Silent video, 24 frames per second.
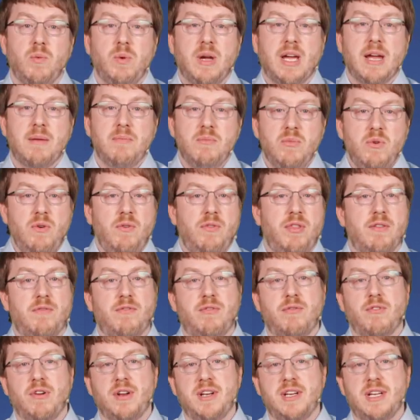We can move the
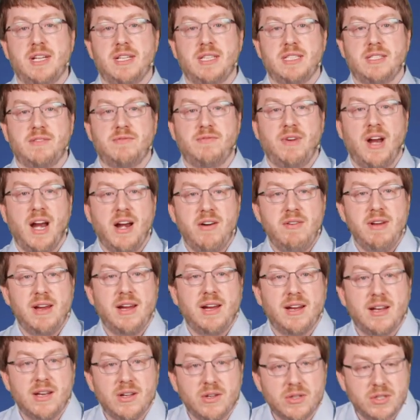front ends very
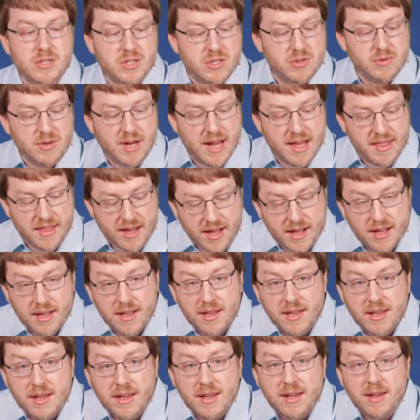close together,
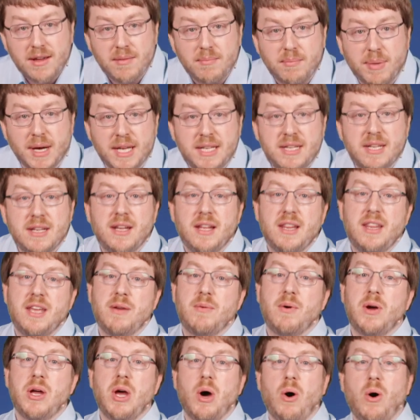but
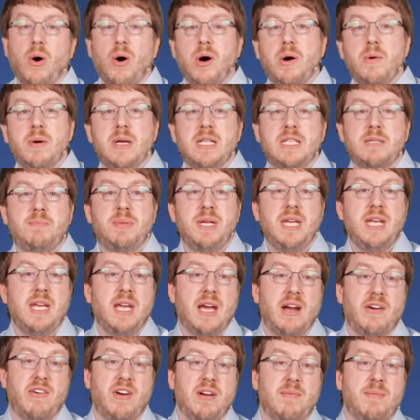there will always
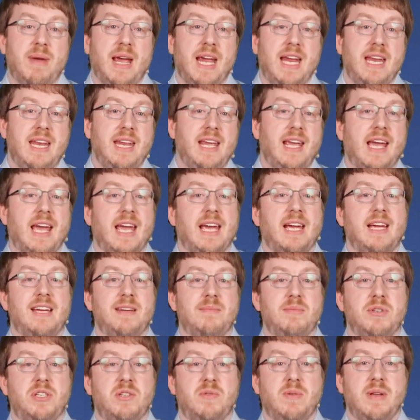be a remaining
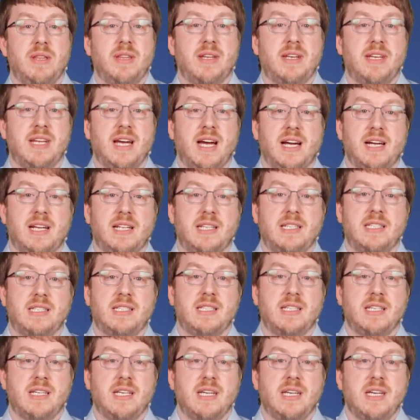angle between the
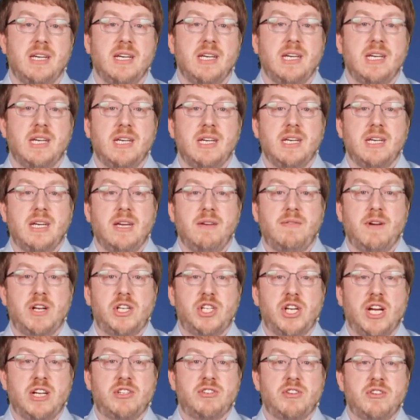targets. If I
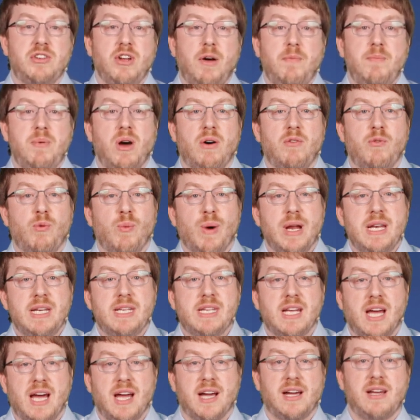change the Doppler of one
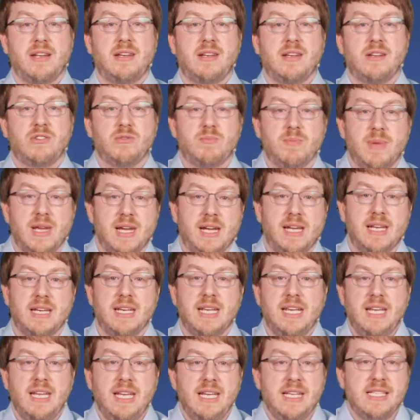target to make it
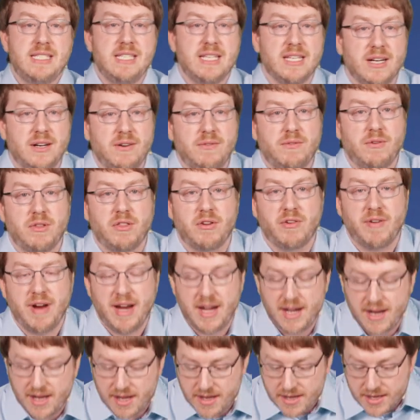easier for the
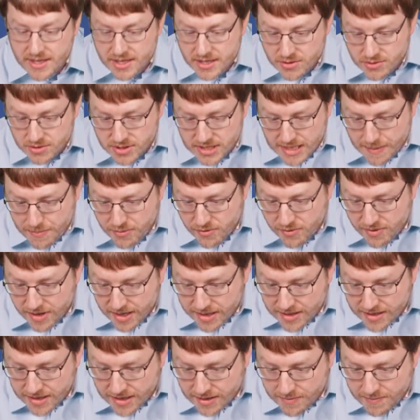radar to to
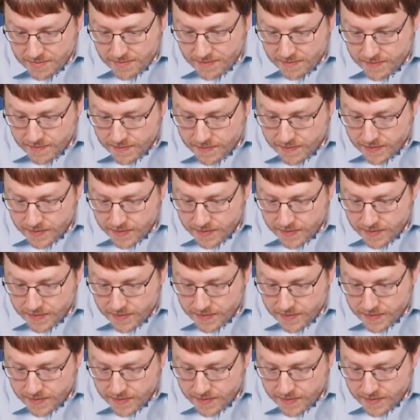separate them,